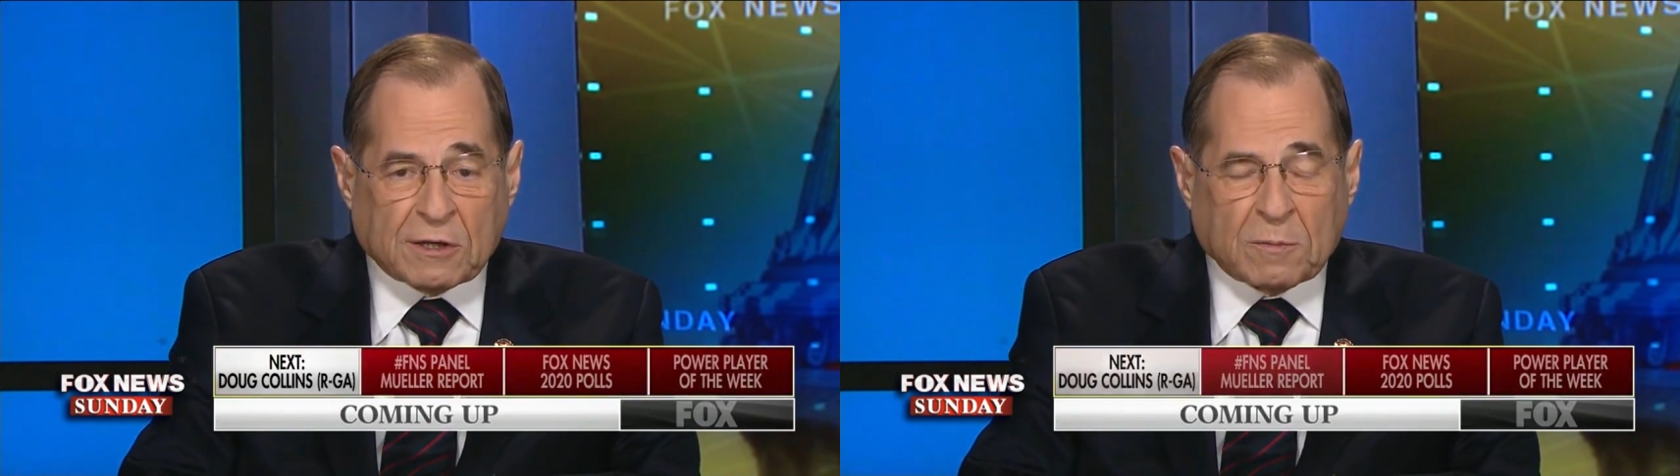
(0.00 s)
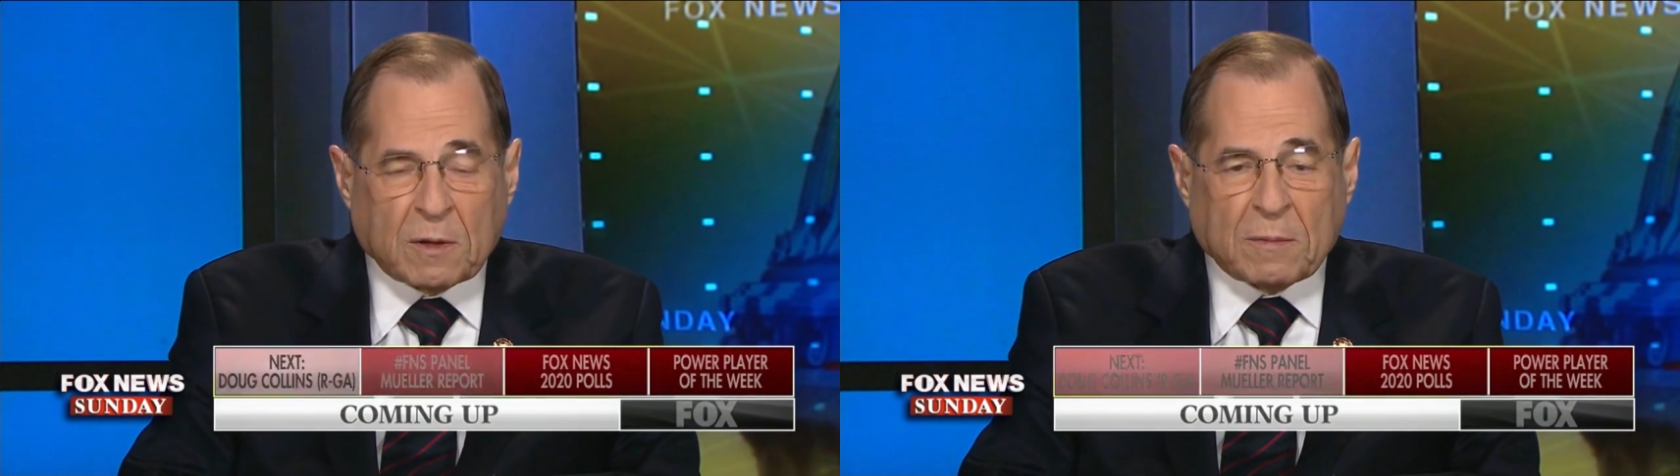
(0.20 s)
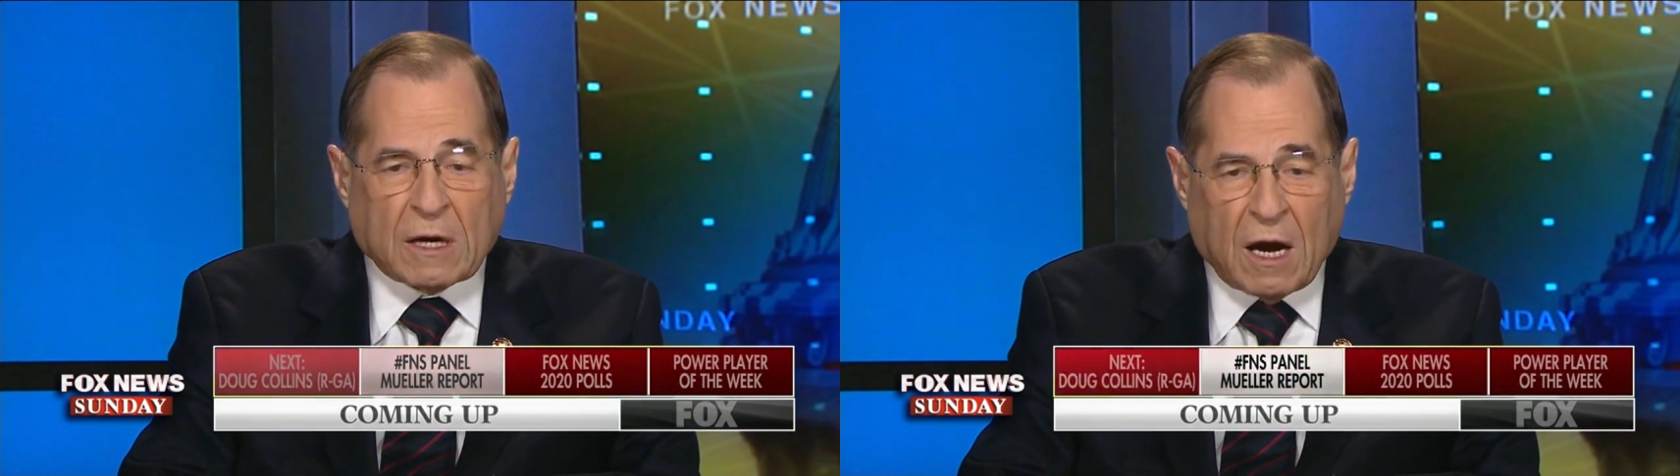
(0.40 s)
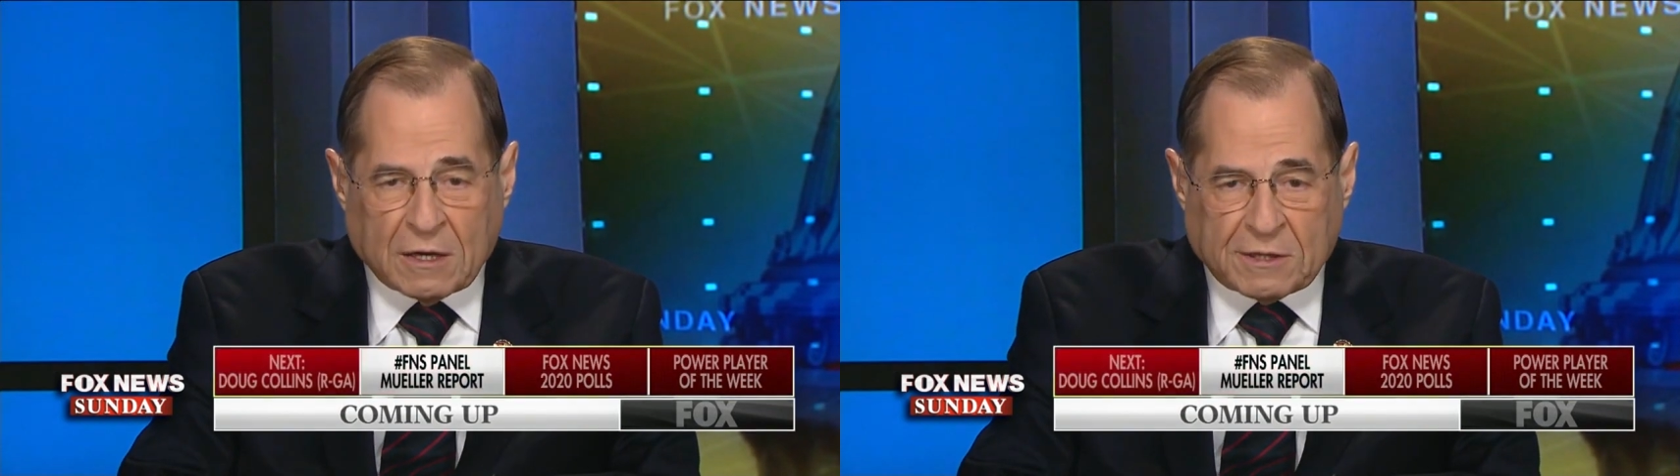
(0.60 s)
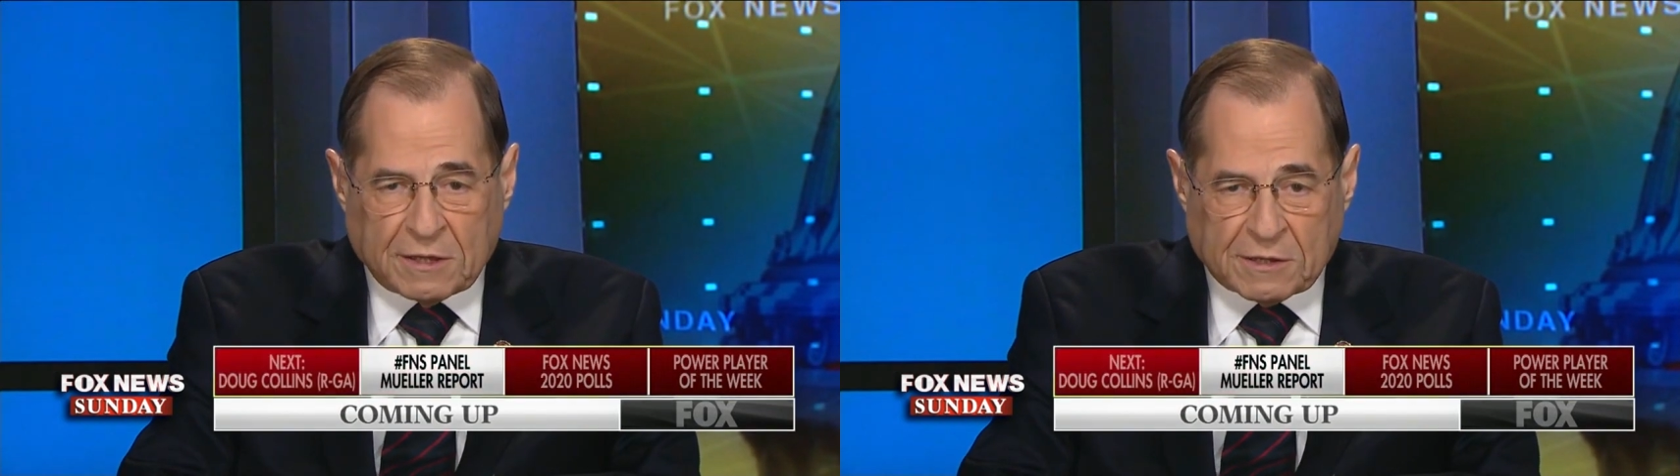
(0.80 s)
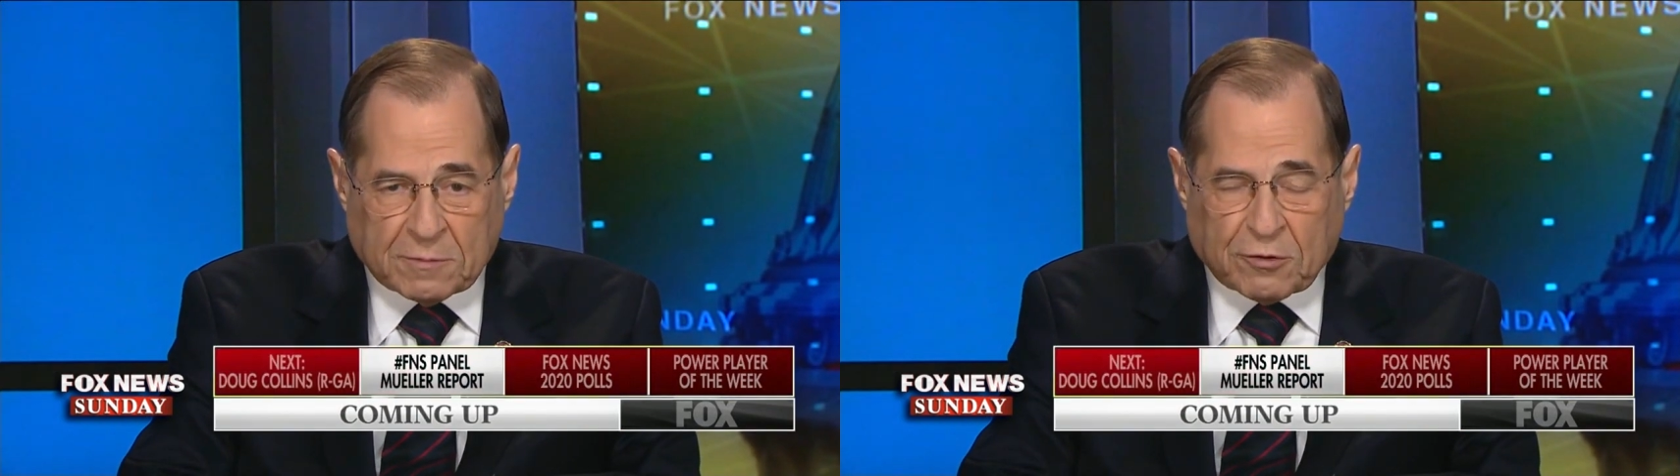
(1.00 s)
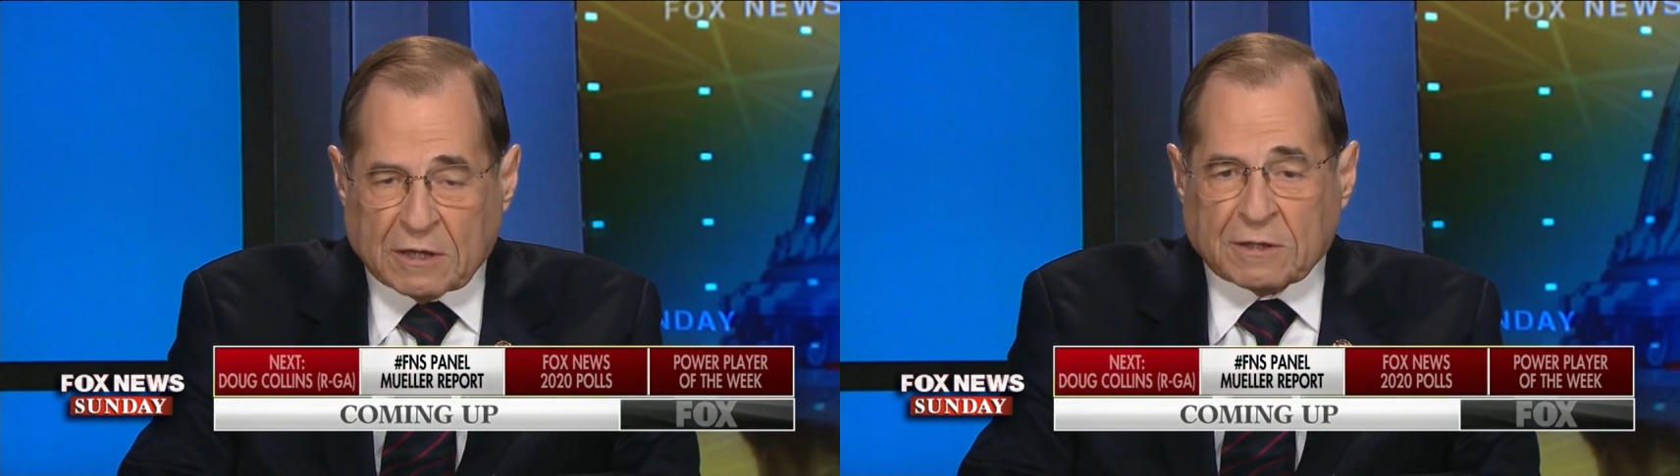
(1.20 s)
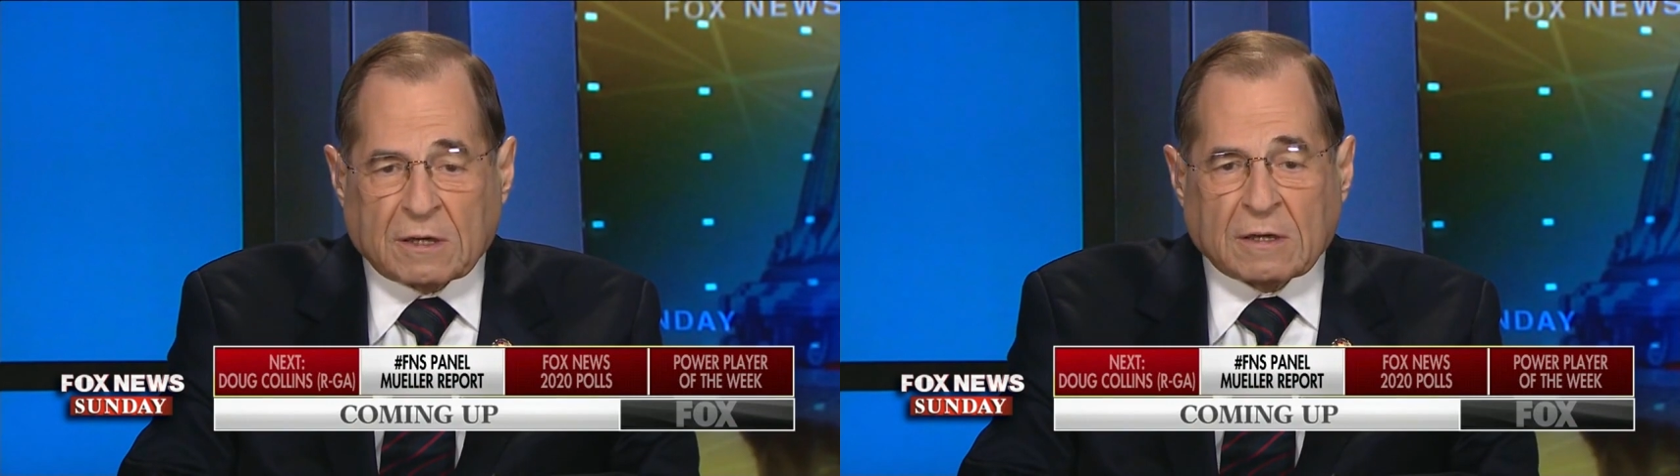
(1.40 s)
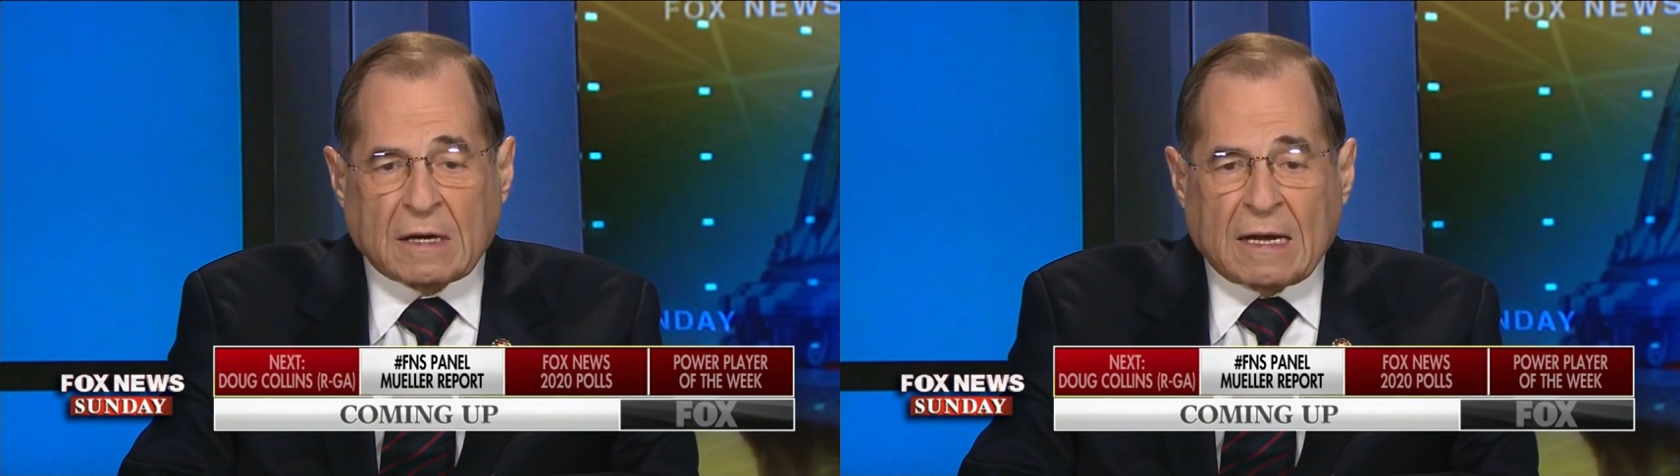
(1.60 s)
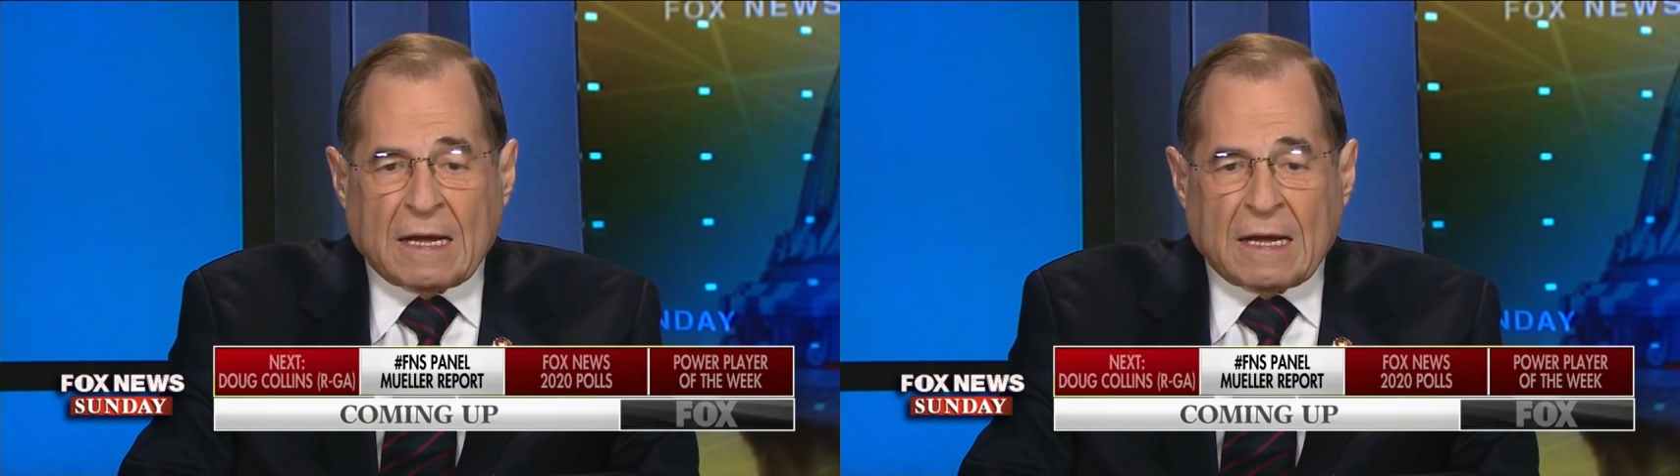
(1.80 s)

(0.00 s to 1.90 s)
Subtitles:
simply because he is the president.